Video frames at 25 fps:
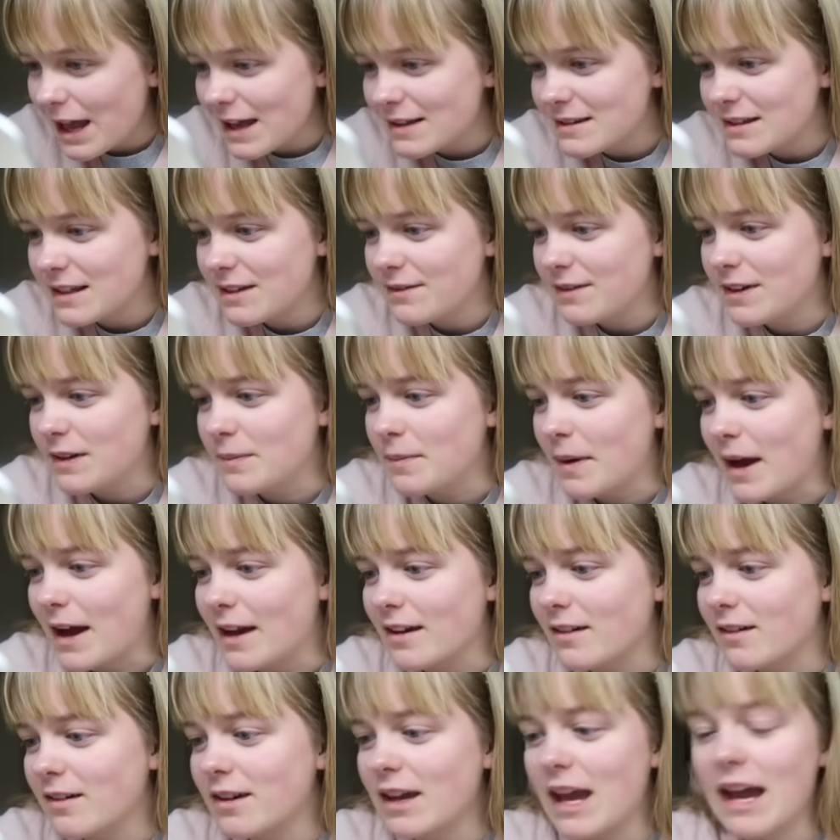Essay
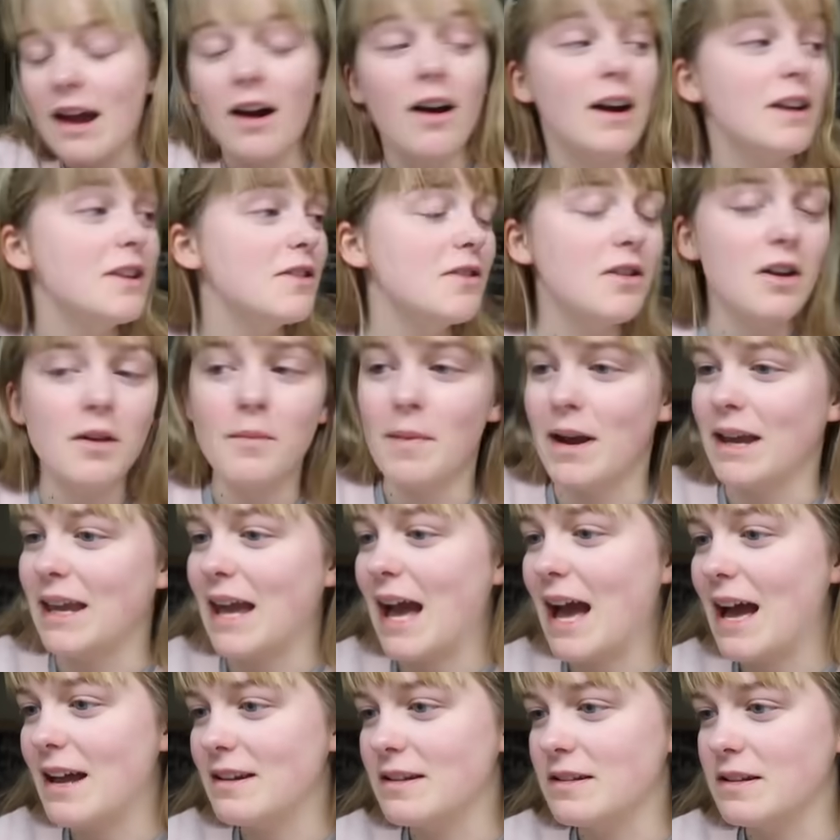feedback. Okay, I don't know my
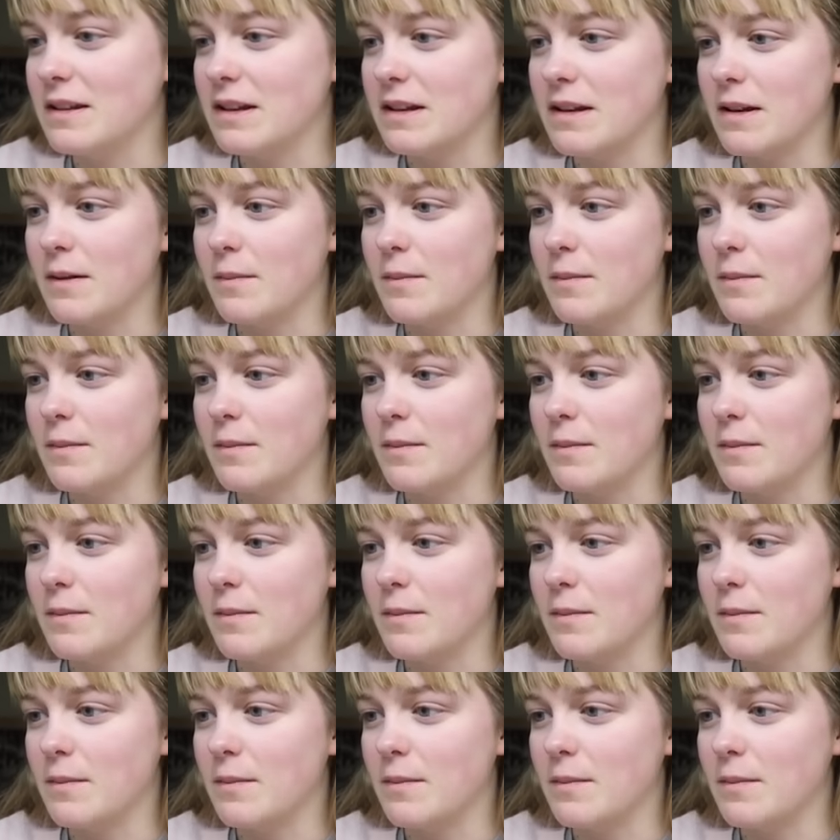candidate